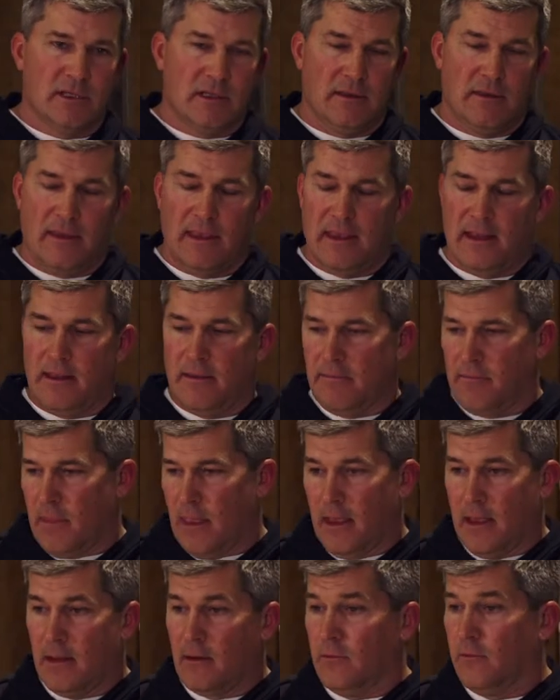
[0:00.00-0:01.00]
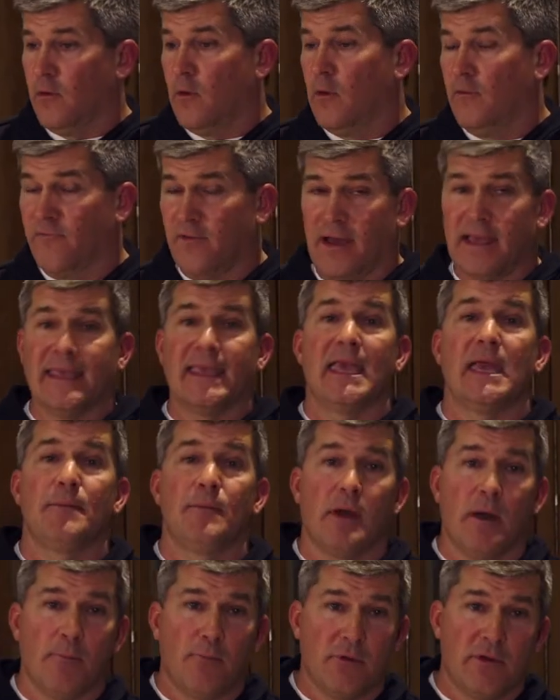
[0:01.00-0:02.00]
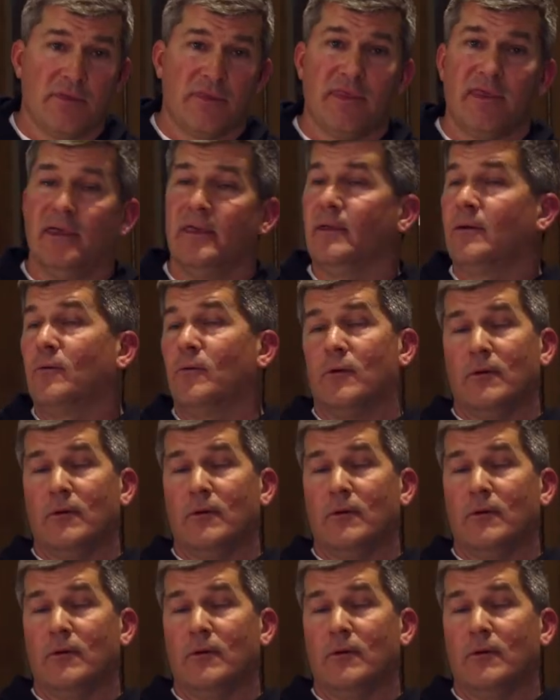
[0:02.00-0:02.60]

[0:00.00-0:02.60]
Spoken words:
that I don't know if I came up with it